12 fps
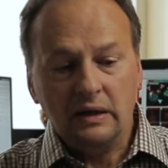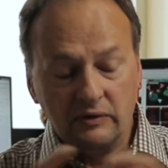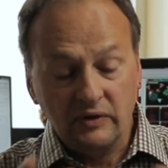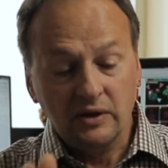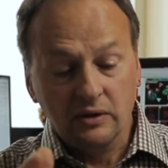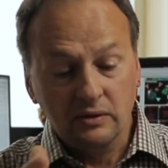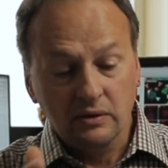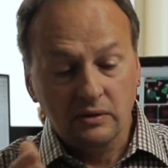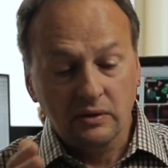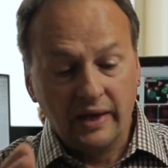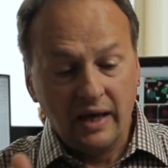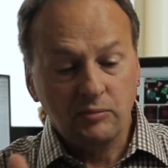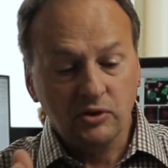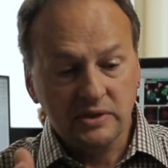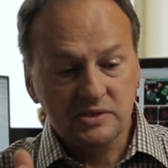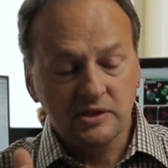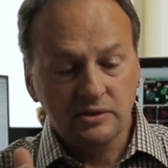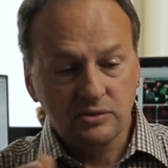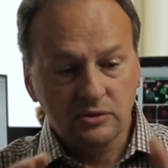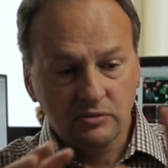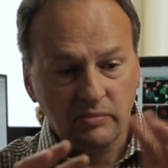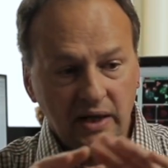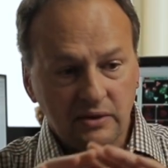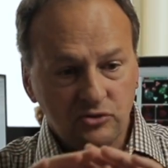I think the Campbell Institute,
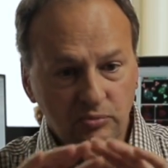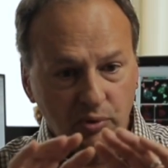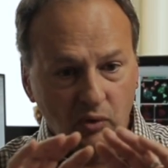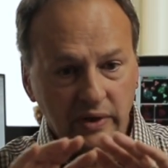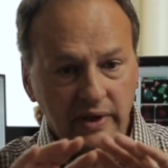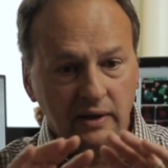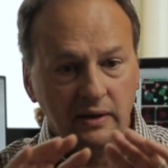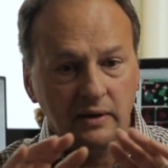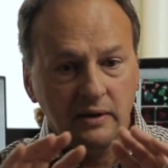by supporting,